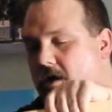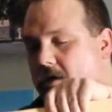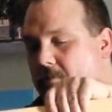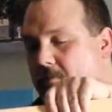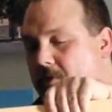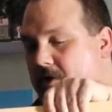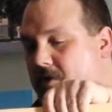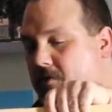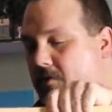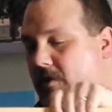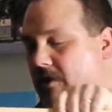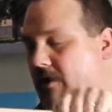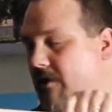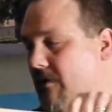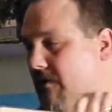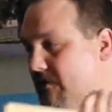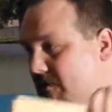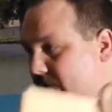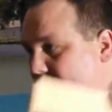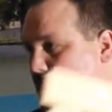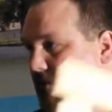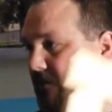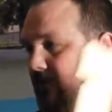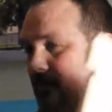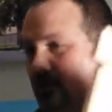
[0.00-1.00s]
between
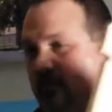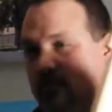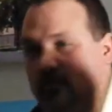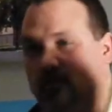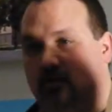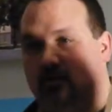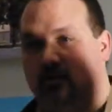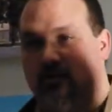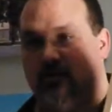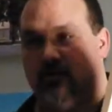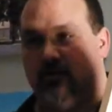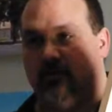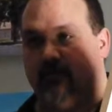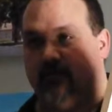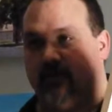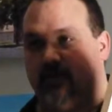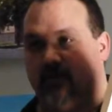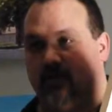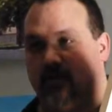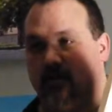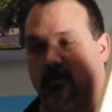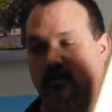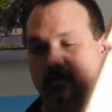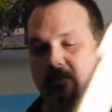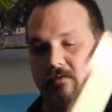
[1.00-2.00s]
those glue
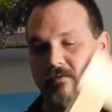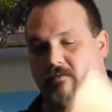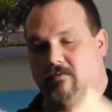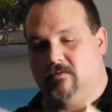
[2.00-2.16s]
surfaces.